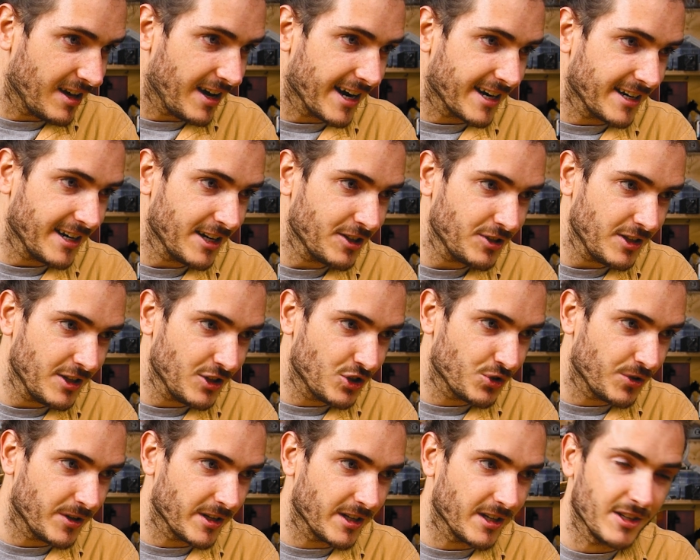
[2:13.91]
I can actually
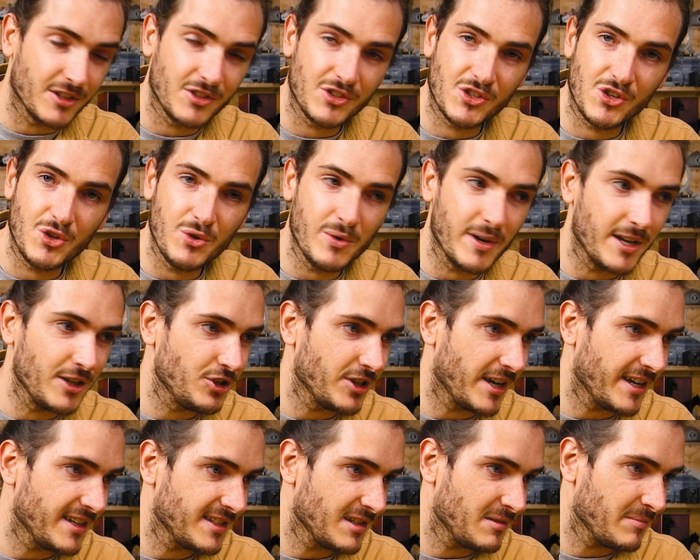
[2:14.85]
trigger two
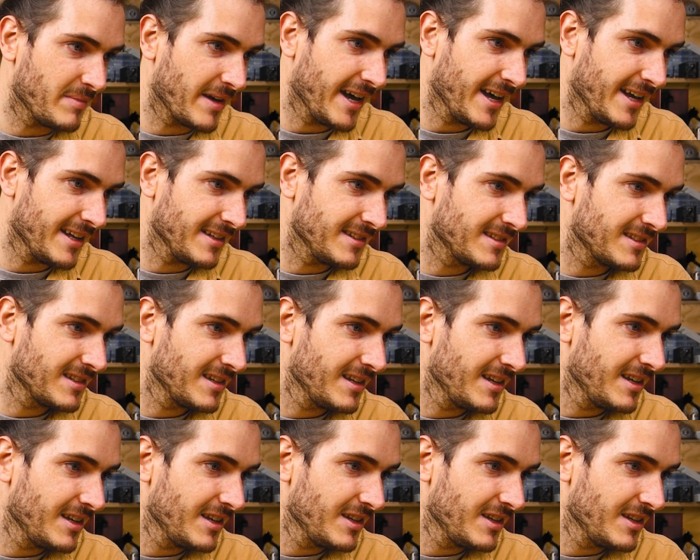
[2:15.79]
adjacent pads.